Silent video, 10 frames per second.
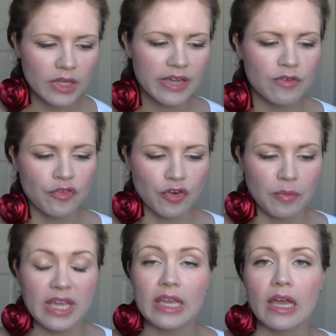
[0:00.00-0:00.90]
even for
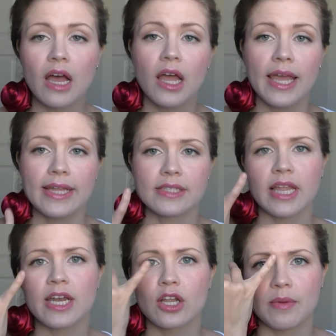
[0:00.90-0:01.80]
me, it's
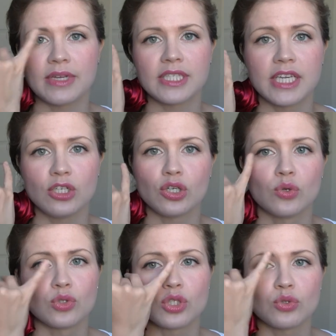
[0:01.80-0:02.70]
lighter than my skin
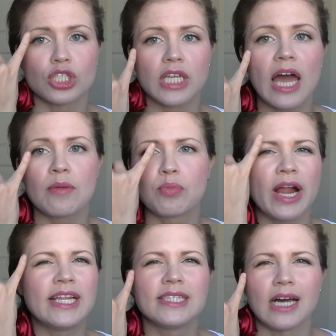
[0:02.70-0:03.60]
tone, so it just kind of
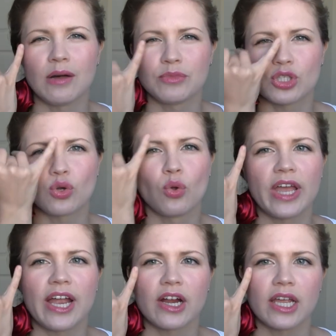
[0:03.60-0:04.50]
brightens up this whole
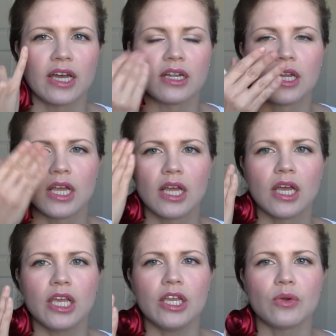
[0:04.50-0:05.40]
area and,
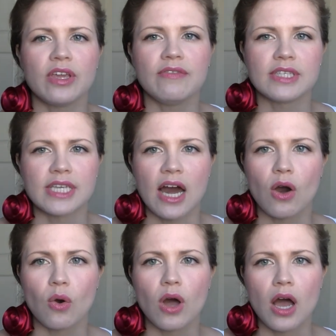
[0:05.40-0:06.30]
you know, evens
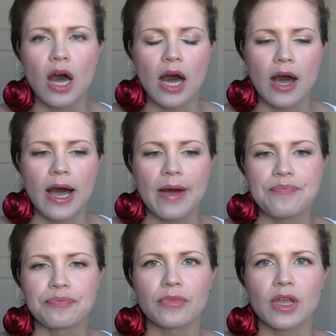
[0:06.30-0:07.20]
out.
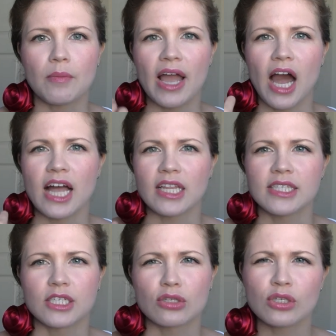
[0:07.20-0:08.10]
My
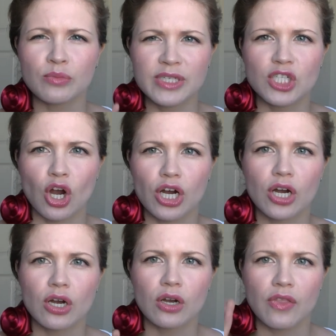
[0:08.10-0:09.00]
eyelids are a little bit
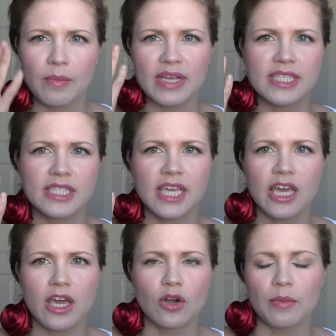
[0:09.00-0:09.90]
darker than my
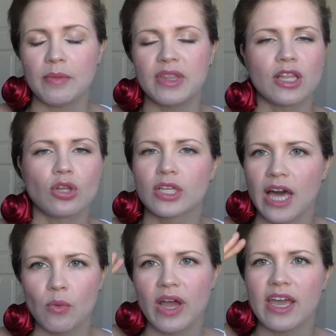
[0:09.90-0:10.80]
skin, or maybe they look
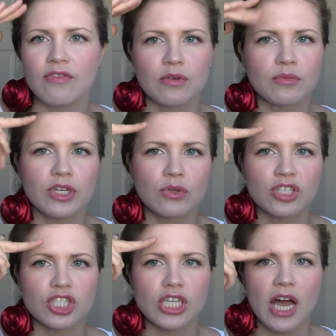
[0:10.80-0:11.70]
that way from, you know,
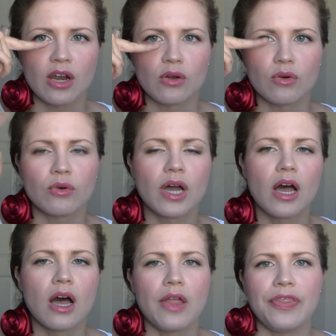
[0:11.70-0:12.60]
the shadow
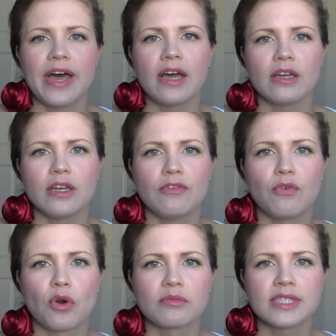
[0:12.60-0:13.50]
that
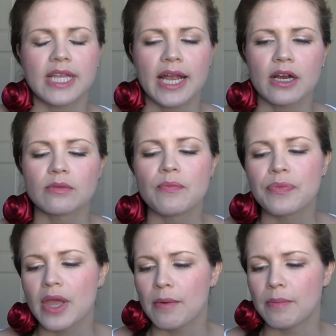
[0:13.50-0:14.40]
forms there.
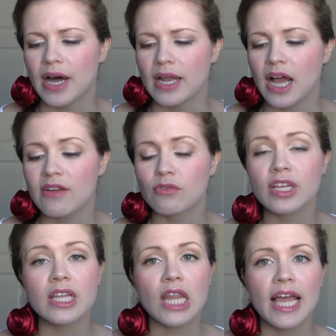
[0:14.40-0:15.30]
But I
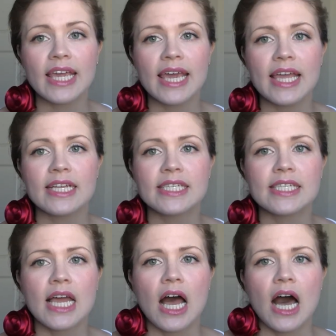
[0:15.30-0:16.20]
really like
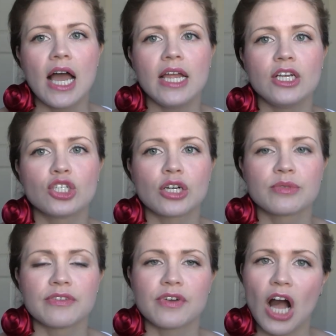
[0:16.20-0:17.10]
it in
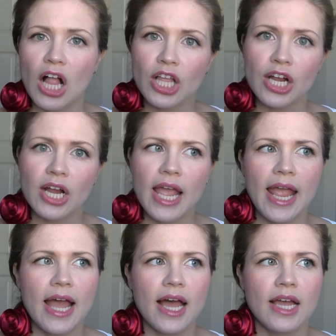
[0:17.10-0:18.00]
terms of color
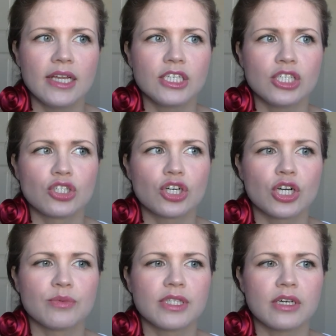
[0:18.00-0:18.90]
and in
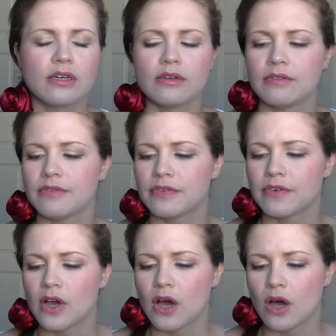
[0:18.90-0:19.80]
terms of,
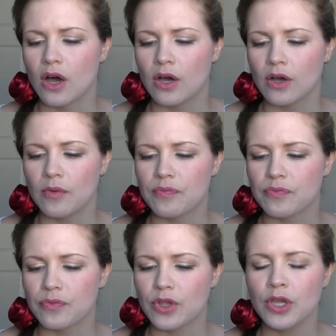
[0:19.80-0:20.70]

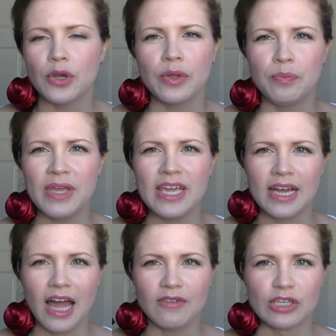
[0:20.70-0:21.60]
you know, it being
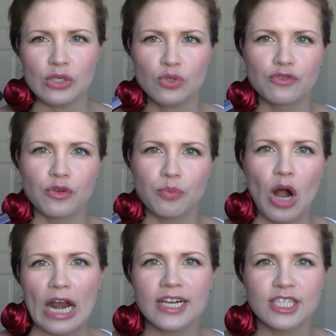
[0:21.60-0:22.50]
kind of a useful
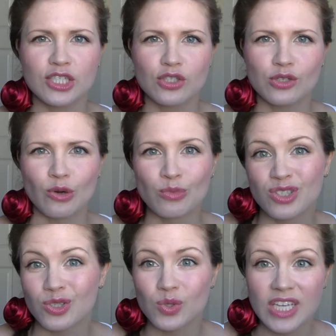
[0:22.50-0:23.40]
product, because you can
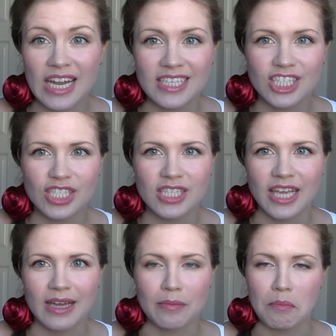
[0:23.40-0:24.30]
almost use it as just
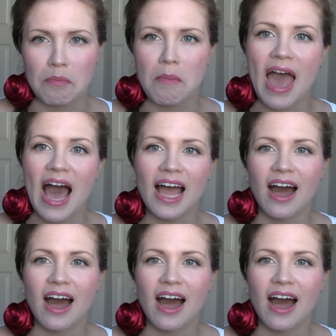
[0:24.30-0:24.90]
like a matte